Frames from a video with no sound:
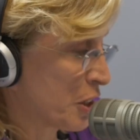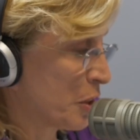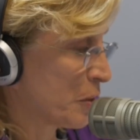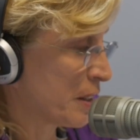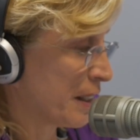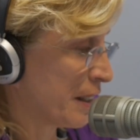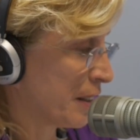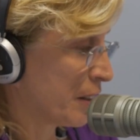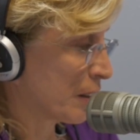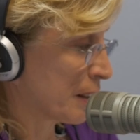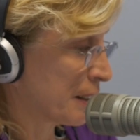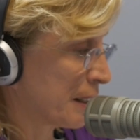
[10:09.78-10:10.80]
tuned in,
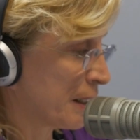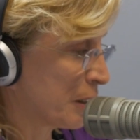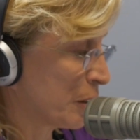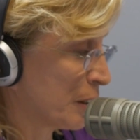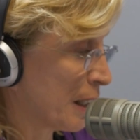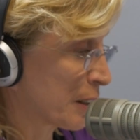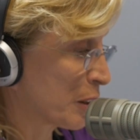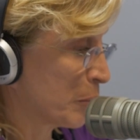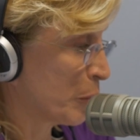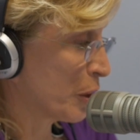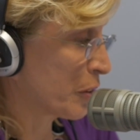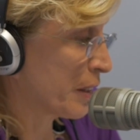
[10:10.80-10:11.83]
you're listening to Dr.
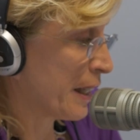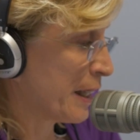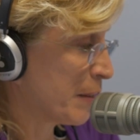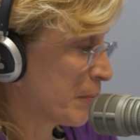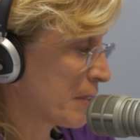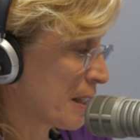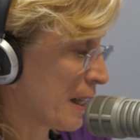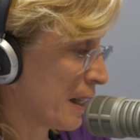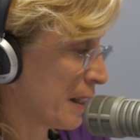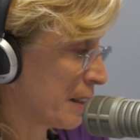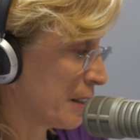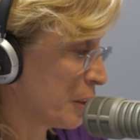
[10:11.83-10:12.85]
Margaret Ames
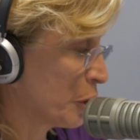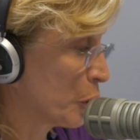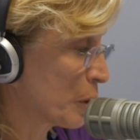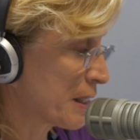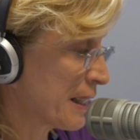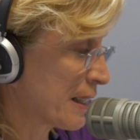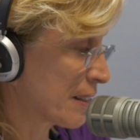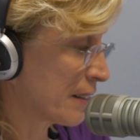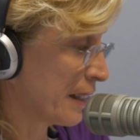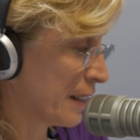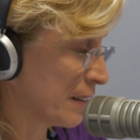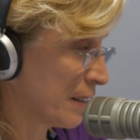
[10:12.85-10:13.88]
and Your Dental
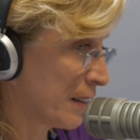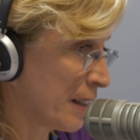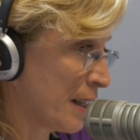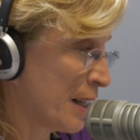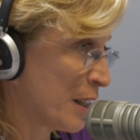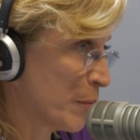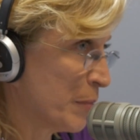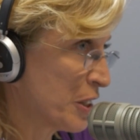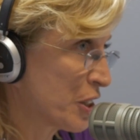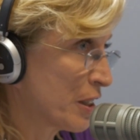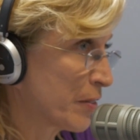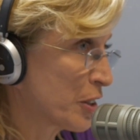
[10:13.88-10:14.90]
Health. The
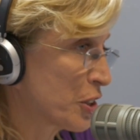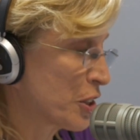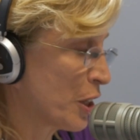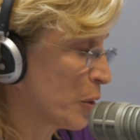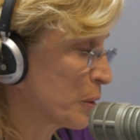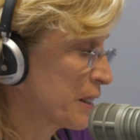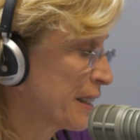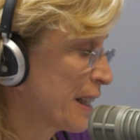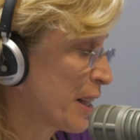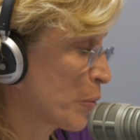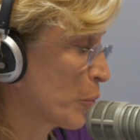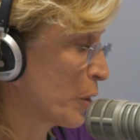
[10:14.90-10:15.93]
mission of the show is to
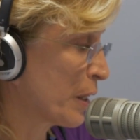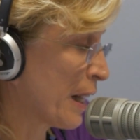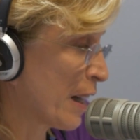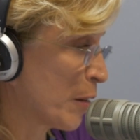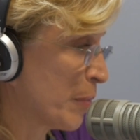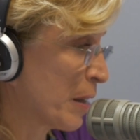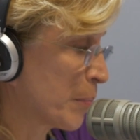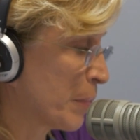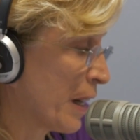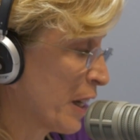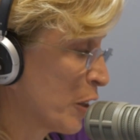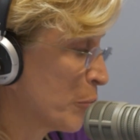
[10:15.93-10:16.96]
get the word out about
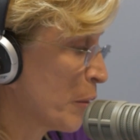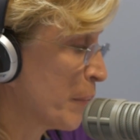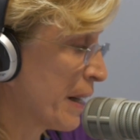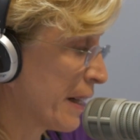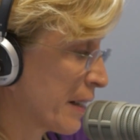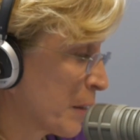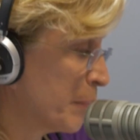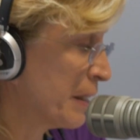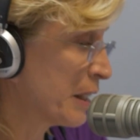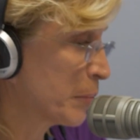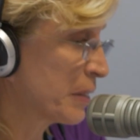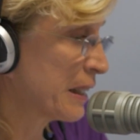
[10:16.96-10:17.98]
biomimetic,
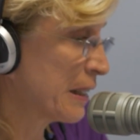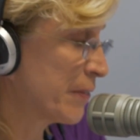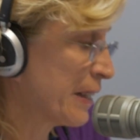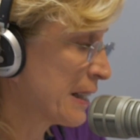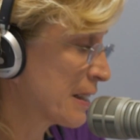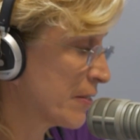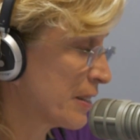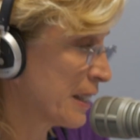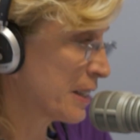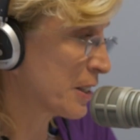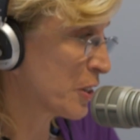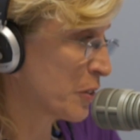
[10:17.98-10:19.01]
minimally invasive
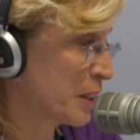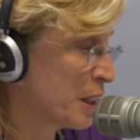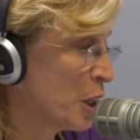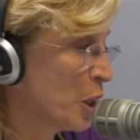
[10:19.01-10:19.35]
dentistry,